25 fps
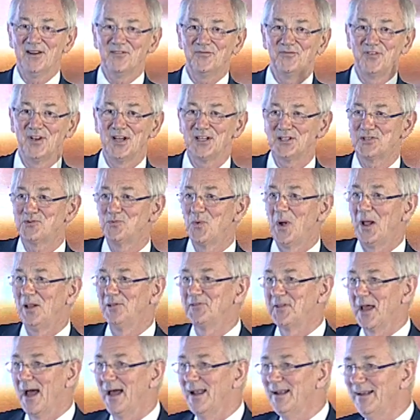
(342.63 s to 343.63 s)
First, well
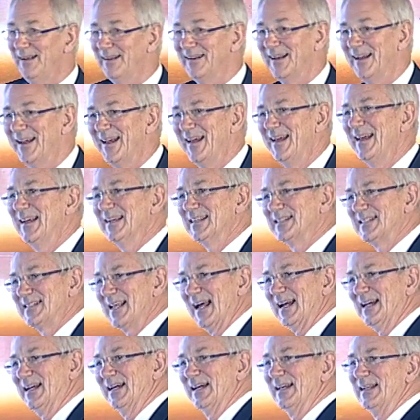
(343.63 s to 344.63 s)
done.
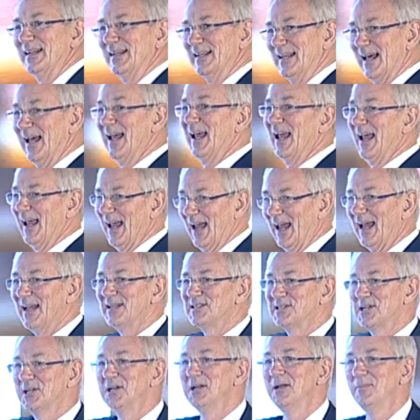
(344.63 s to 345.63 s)
Second,
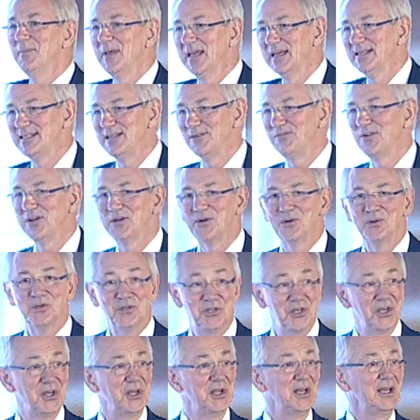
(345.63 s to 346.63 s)
it's going to be a difficult
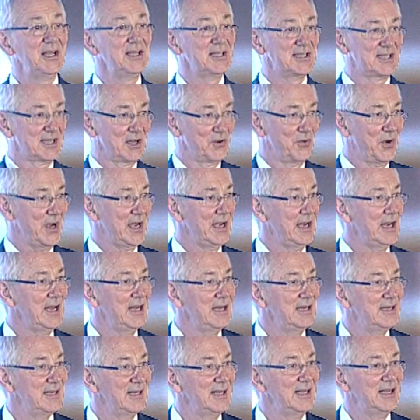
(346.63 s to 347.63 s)
journey, so we
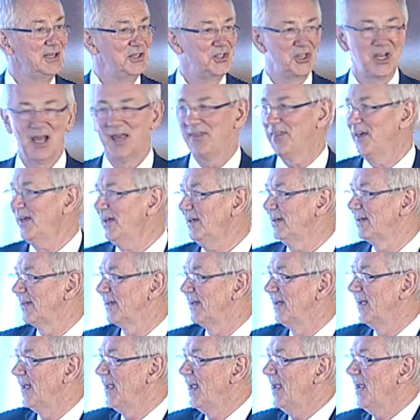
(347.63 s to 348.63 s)
need each other.
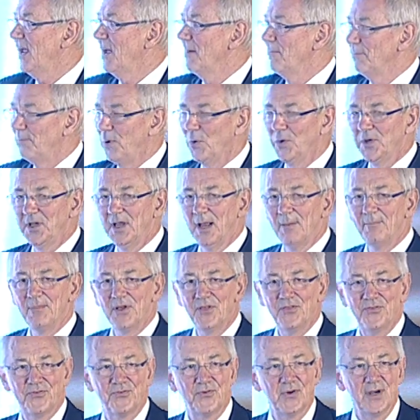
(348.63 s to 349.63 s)
Point number
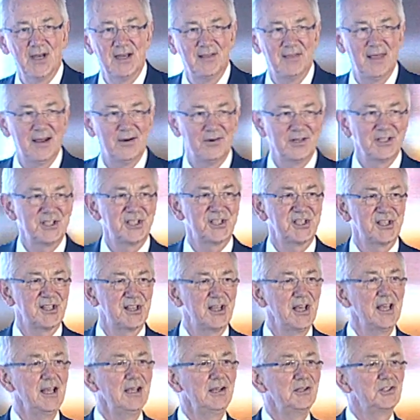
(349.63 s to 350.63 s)
3, there are
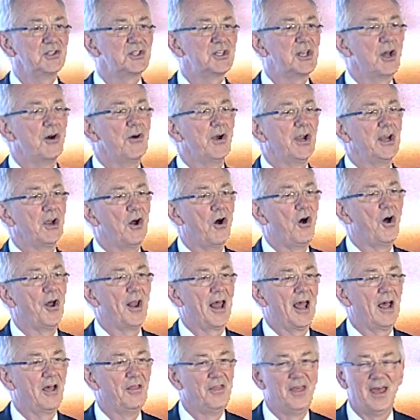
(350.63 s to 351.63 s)
things going on
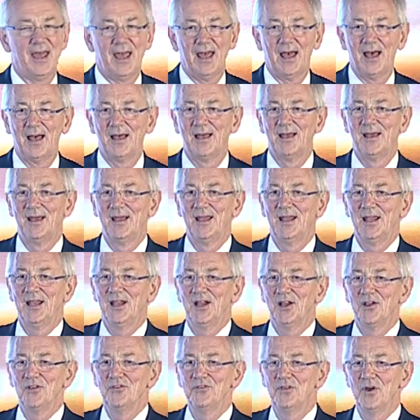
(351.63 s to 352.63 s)
out there
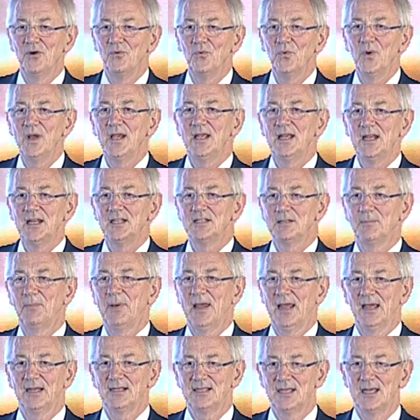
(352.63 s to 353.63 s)
that we need to
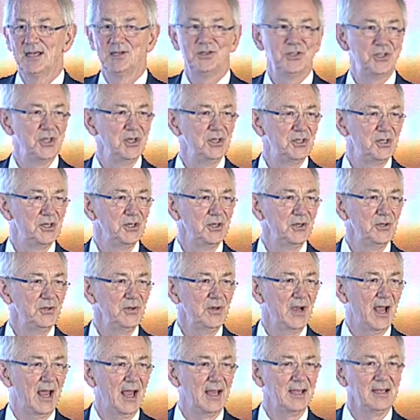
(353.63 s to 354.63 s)
pay attention to
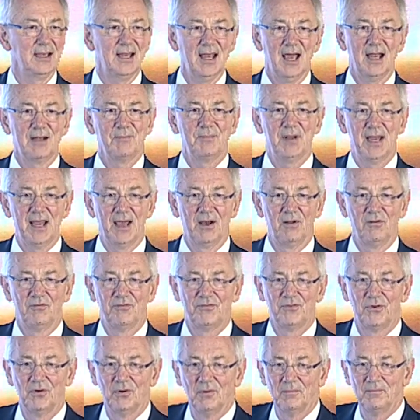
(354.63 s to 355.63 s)
and can be
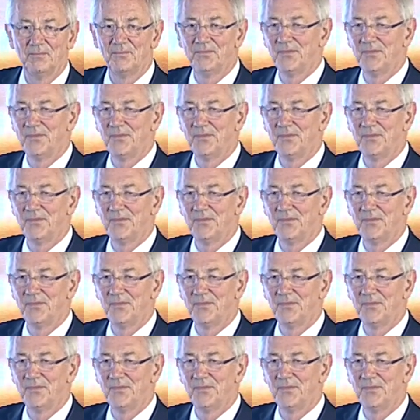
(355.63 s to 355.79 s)
helpful.